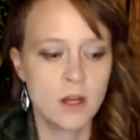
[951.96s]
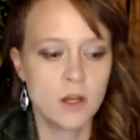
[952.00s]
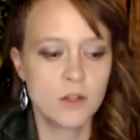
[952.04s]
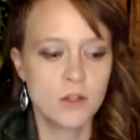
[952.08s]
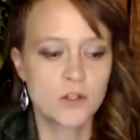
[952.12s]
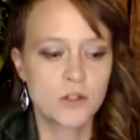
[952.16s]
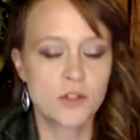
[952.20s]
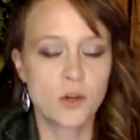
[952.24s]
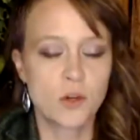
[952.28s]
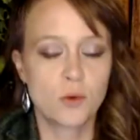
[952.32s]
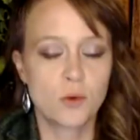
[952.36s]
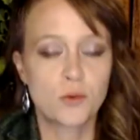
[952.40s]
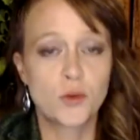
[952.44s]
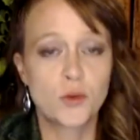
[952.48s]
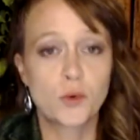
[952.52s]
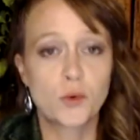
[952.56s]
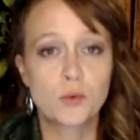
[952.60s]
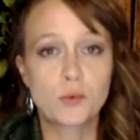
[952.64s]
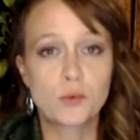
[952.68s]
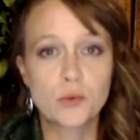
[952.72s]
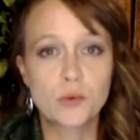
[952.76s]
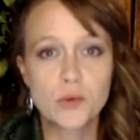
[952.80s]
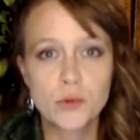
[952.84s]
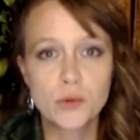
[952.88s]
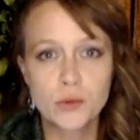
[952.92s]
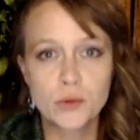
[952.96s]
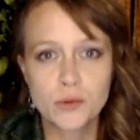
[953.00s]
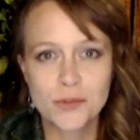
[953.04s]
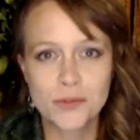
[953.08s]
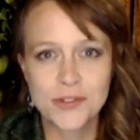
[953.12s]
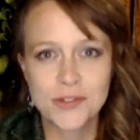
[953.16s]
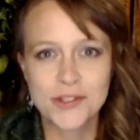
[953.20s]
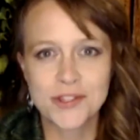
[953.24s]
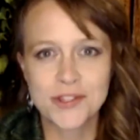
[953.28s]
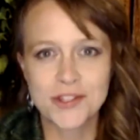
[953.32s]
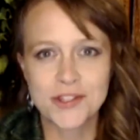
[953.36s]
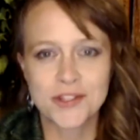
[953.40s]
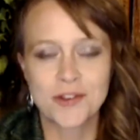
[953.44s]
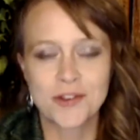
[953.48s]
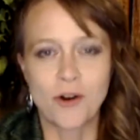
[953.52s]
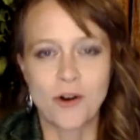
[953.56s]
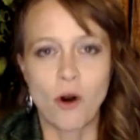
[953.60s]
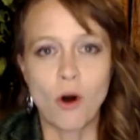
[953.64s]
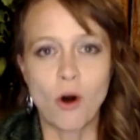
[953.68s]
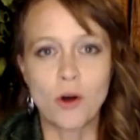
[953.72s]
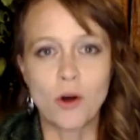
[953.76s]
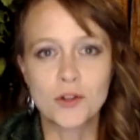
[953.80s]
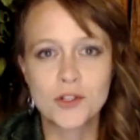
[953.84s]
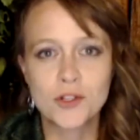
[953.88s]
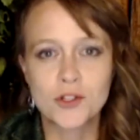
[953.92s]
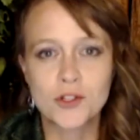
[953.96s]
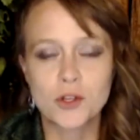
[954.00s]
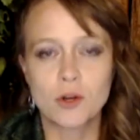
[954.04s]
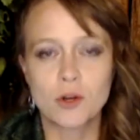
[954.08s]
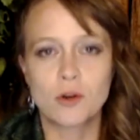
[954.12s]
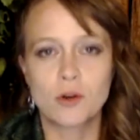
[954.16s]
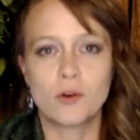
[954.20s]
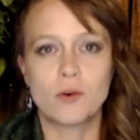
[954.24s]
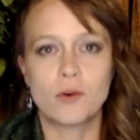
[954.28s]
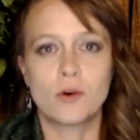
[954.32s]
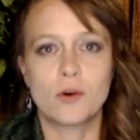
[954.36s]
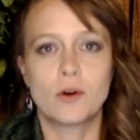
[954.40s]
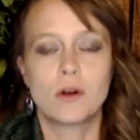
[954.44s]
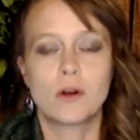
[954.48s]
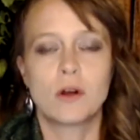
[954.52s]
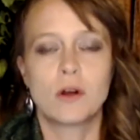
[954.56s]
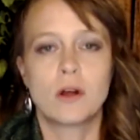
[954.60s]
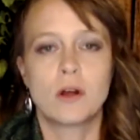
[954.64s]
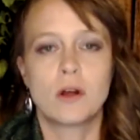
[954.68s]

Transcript: So the roots also